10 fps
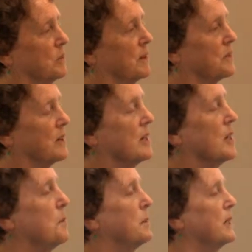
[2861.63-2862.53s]
to us.
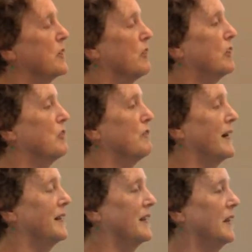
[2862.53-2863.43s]
But under
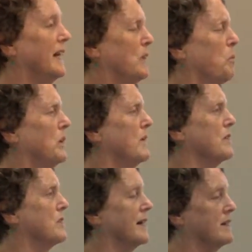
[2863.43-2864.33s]
ultraviolet light, one of
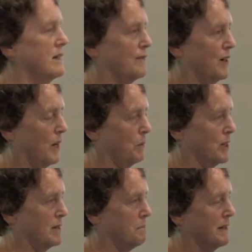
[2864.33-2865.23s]
the sexes, I forgot
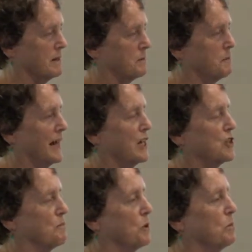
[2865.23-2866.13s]
which, has a big
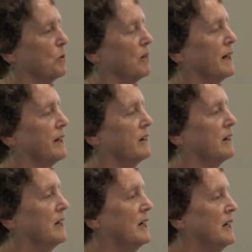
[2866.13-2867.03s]
splash of purple right
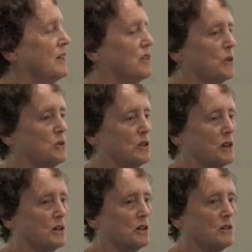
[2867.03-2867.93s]
here. So to
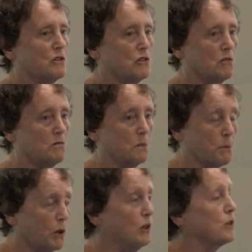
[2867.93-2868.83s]
the to
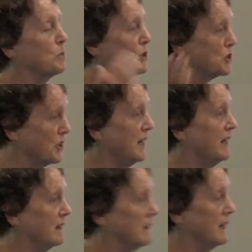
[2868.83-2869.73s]
birds which
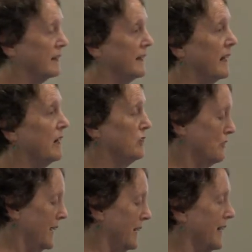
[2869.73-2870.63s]
see at the
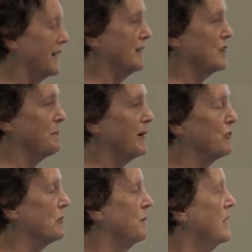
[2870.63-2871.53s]
ultraviolet end of the
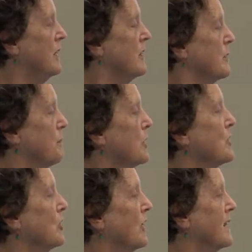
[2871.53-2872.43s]
spectrum, the
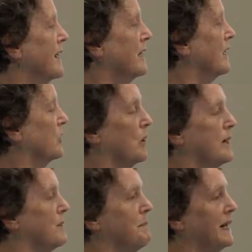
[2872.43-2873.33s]
birds that look identical to
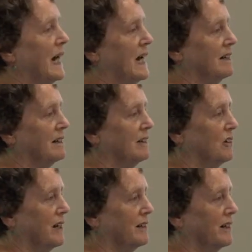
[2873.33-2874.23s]
us may not
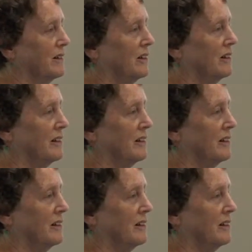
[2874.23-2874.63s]
look identical.